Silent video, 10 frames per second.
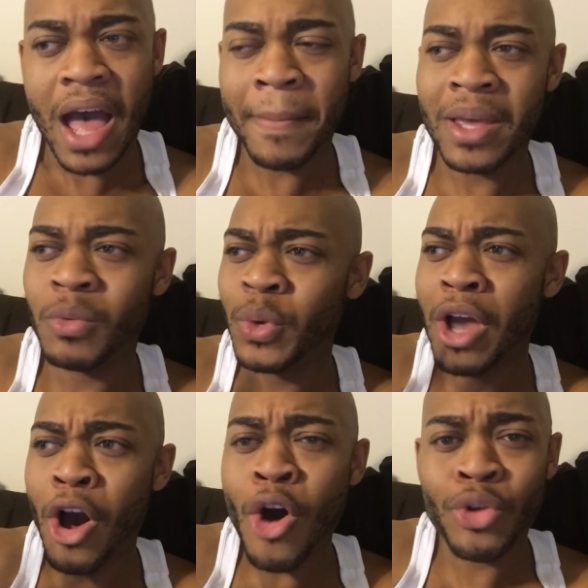I mean, we
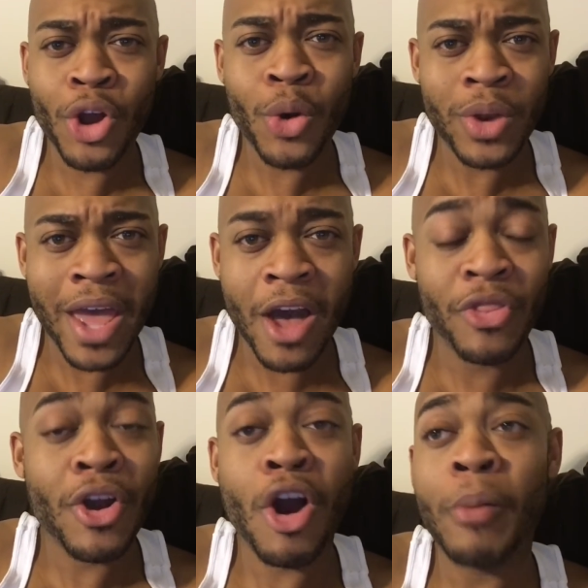all know now
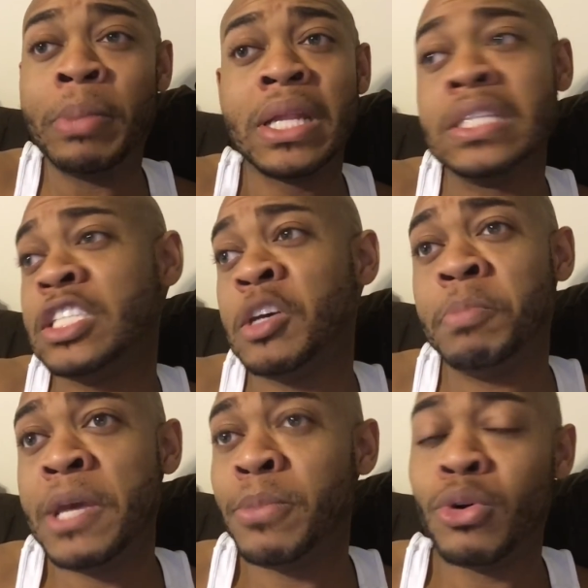there are plenty of
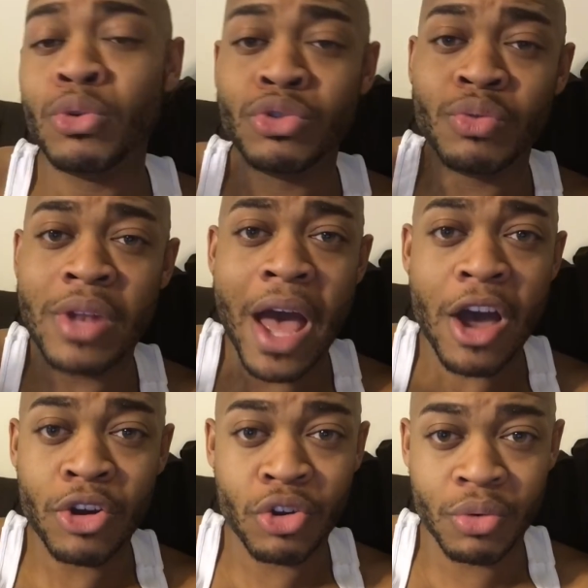people who do
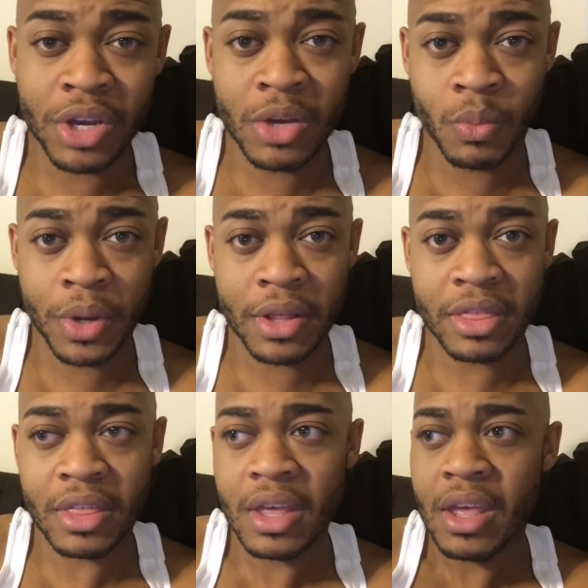not agree with